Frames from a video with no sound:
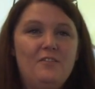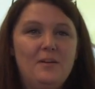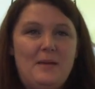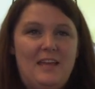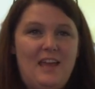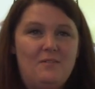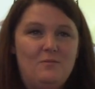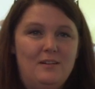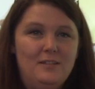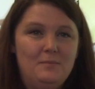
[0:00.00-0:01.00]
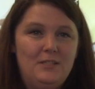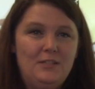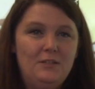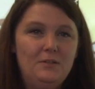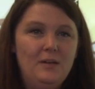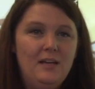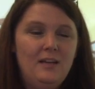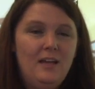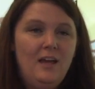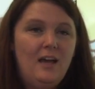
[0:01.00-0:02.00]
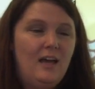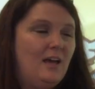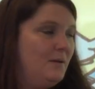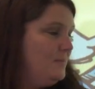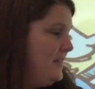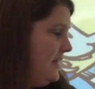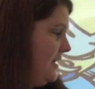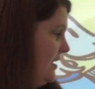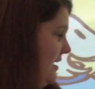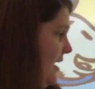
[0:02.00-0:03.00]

everybody, and welcome to the